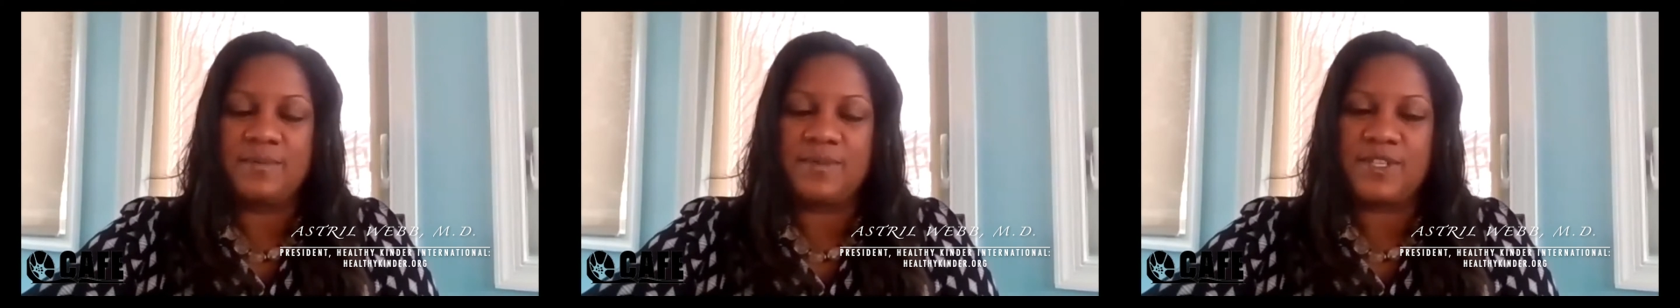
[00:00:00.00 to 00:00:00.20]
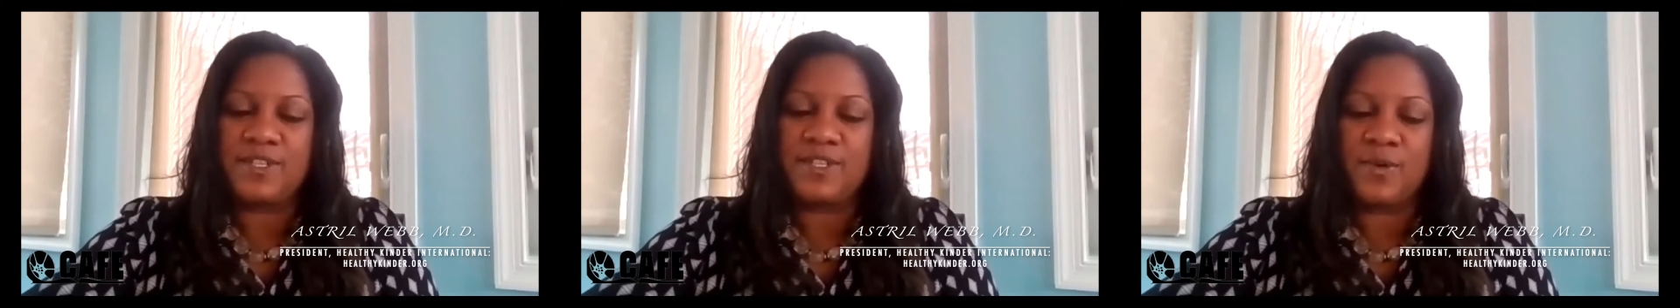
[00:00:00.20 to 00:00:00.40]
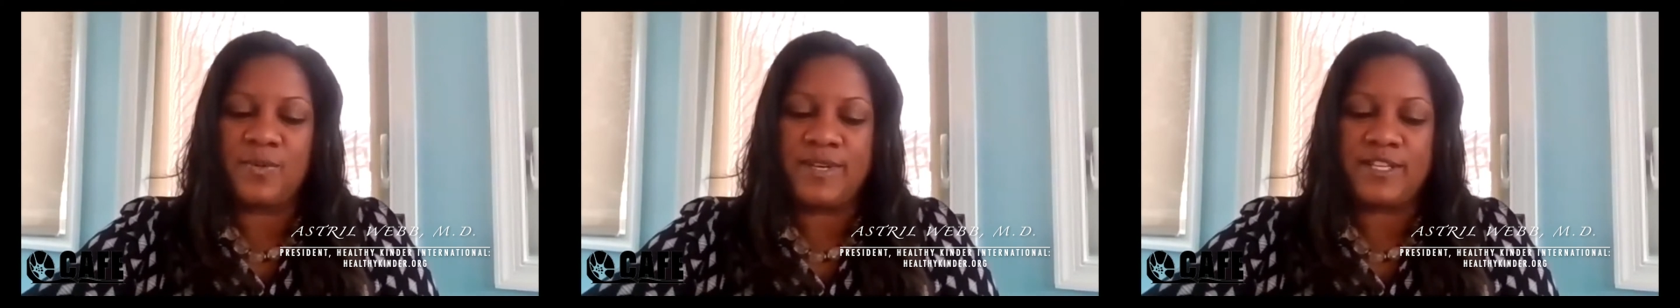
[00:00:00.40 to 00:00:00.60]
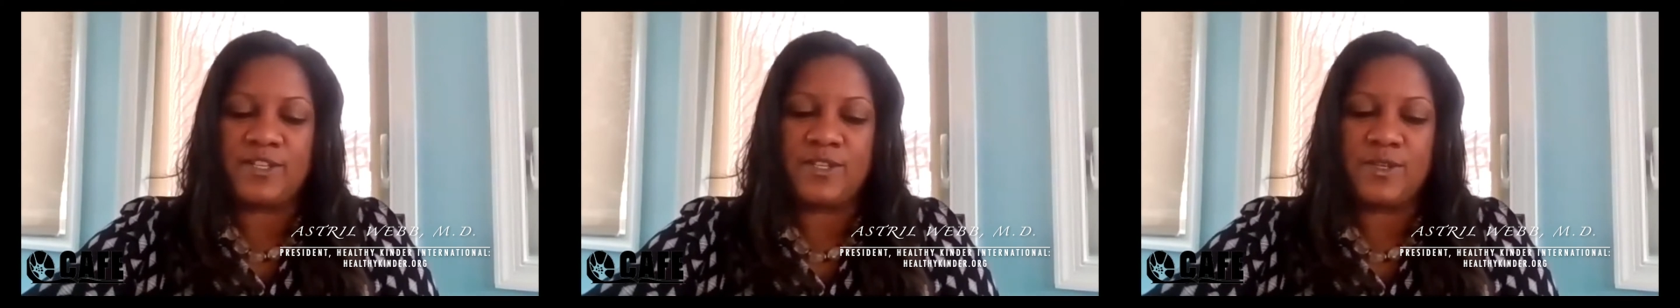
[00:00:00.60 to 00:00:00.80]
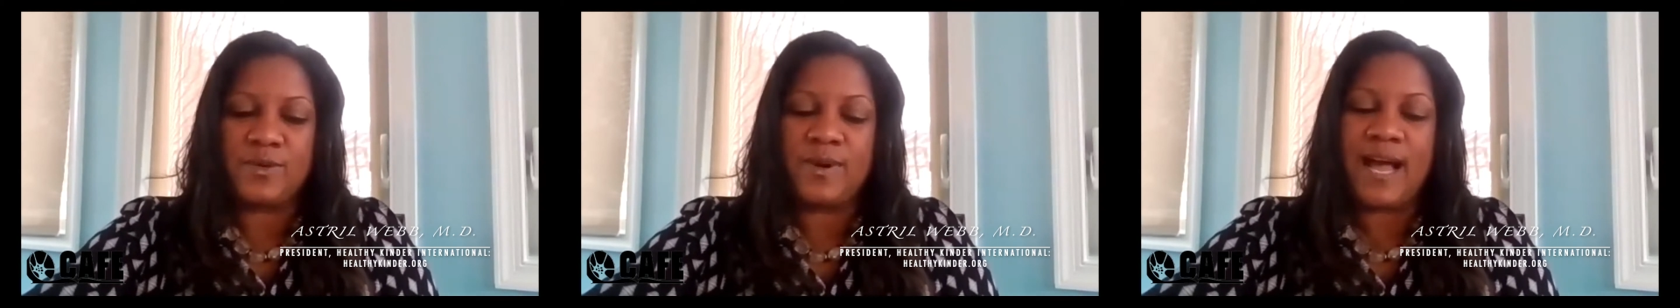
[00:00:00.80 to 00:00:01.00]
So we
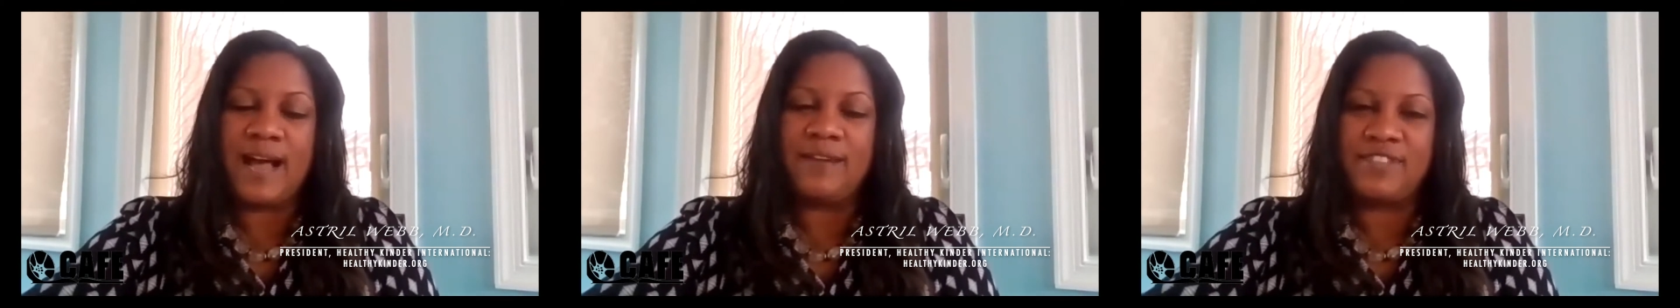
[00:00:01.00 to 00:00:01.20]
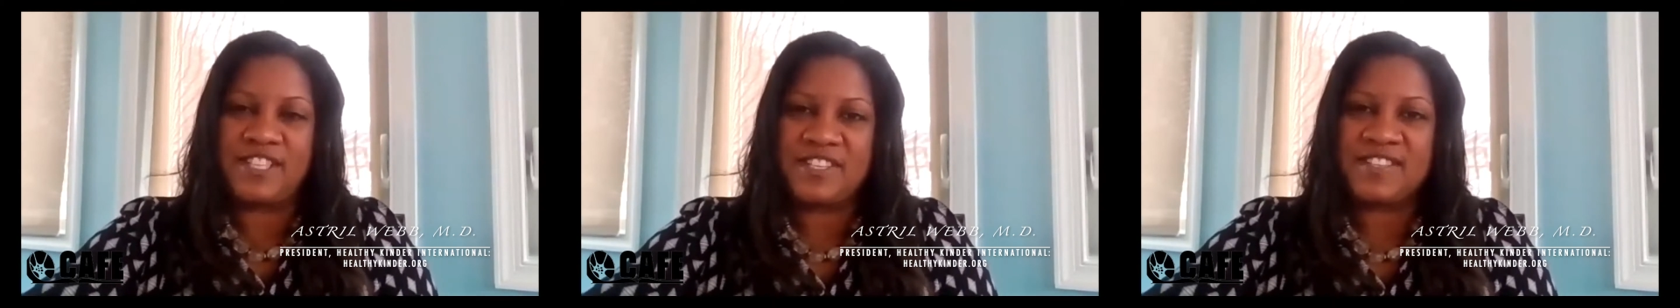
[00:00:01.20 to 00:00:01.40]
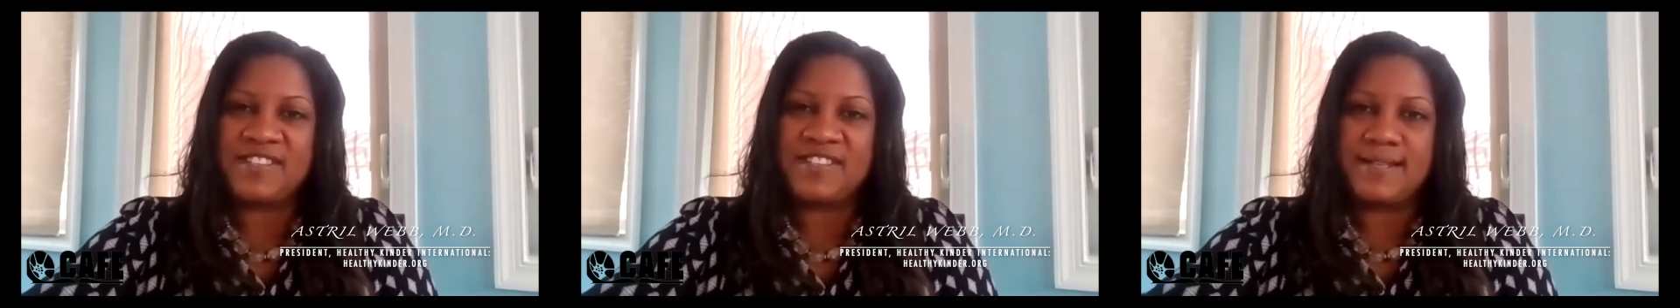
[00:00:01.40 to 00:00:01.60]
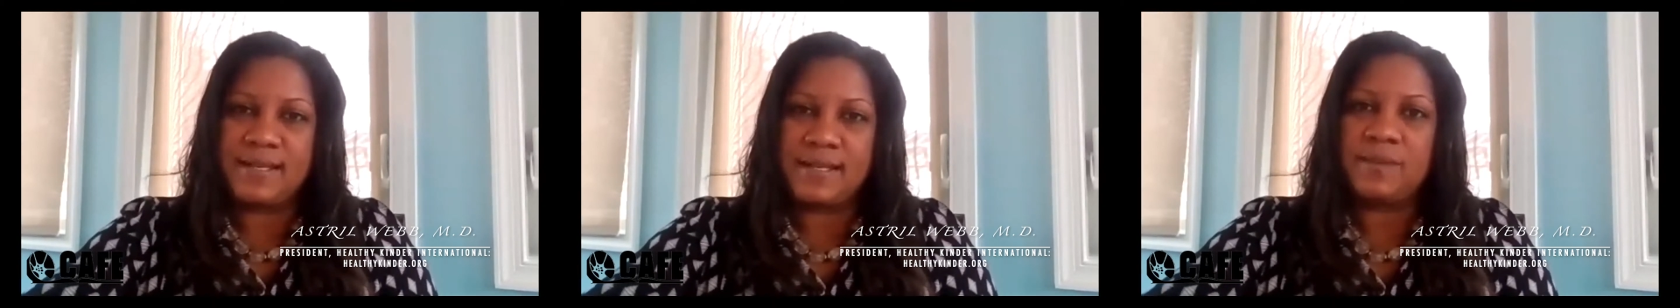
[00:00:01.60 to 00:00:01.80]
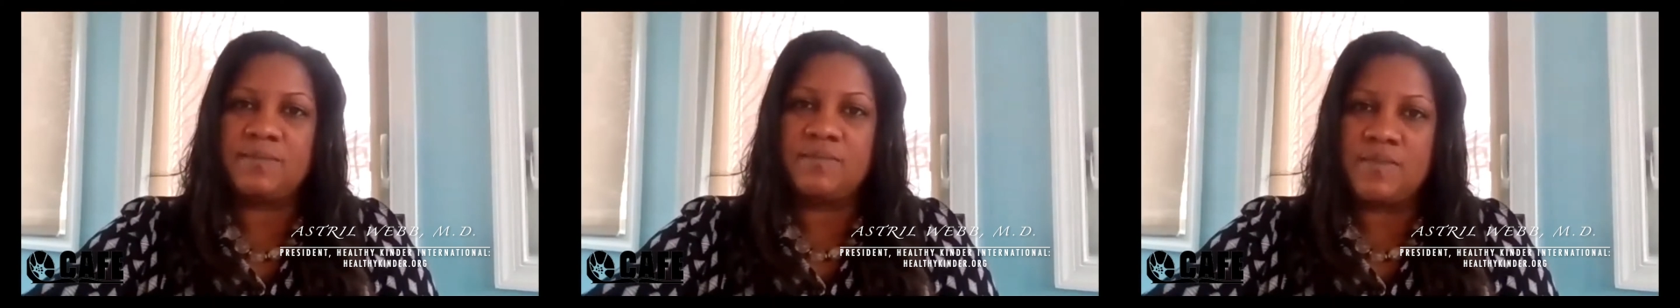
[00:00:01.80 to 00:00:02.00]
do have to
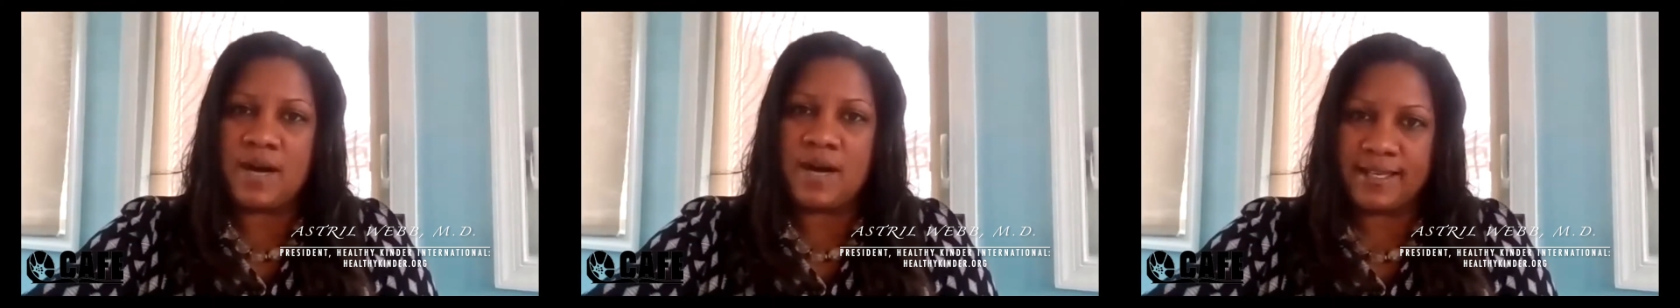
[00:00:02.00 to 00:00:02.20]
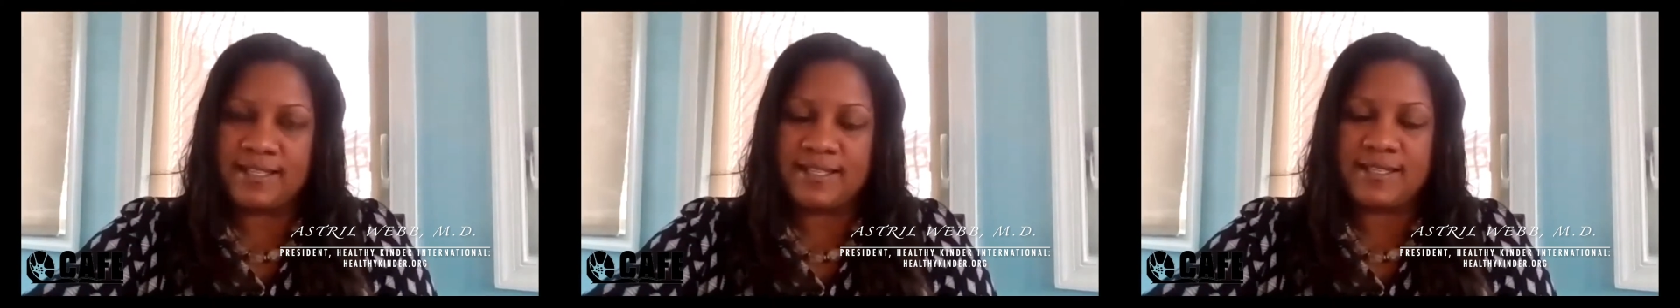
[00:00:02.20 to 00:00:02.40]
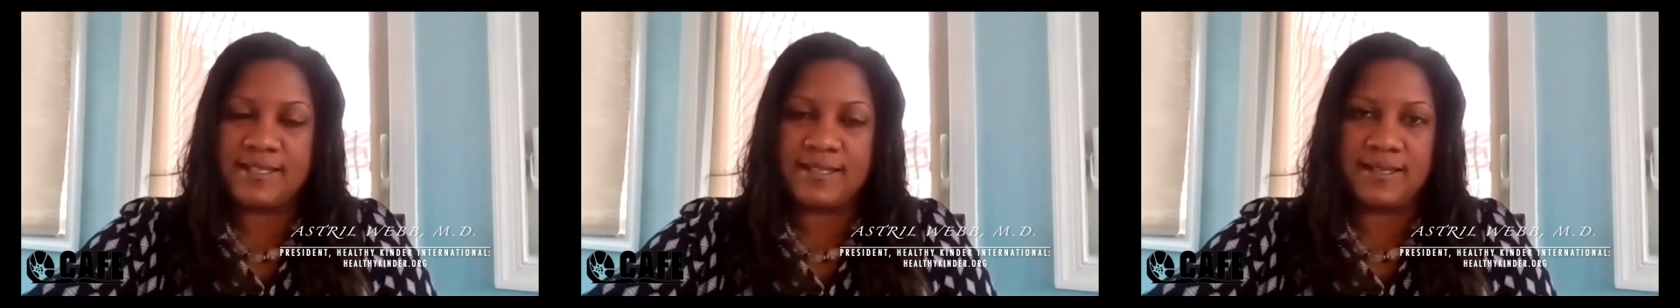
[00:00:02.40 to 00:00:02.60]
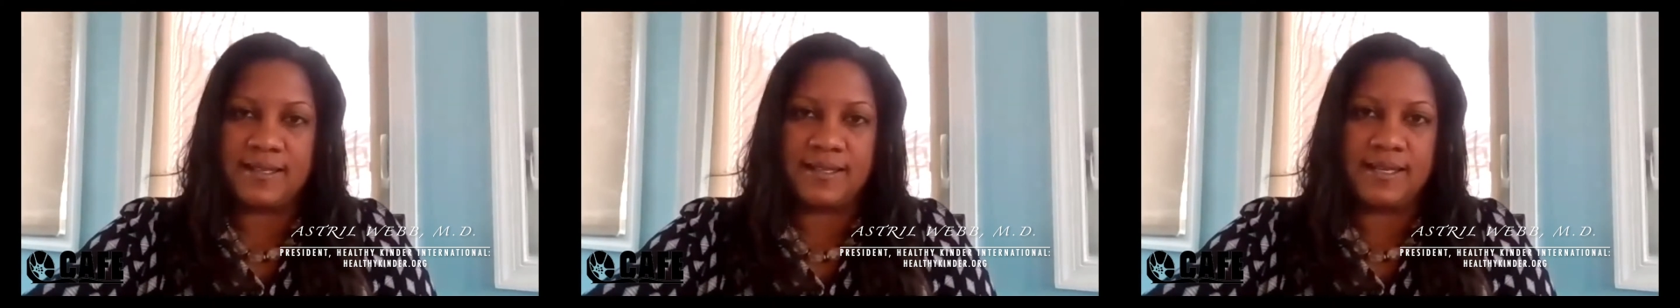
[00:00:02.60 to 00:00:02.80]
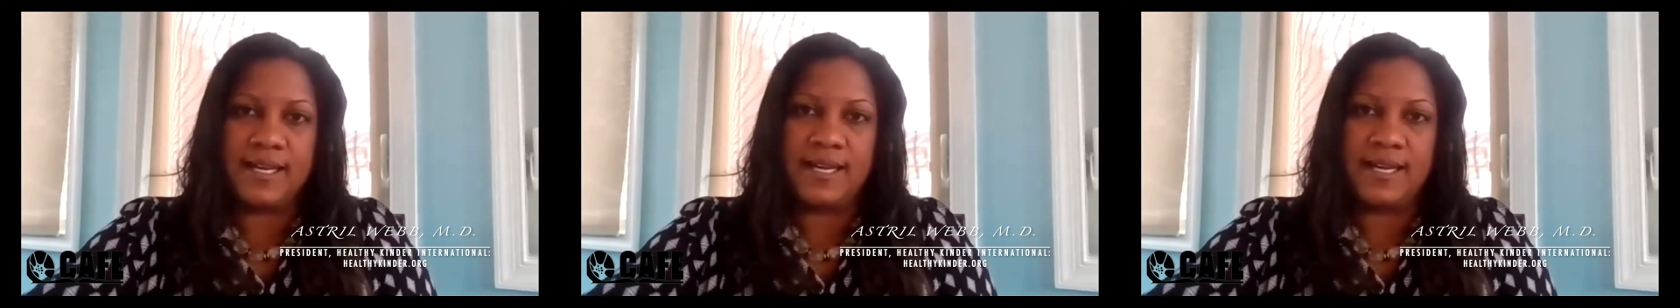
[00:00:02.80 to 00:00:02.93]
still monitor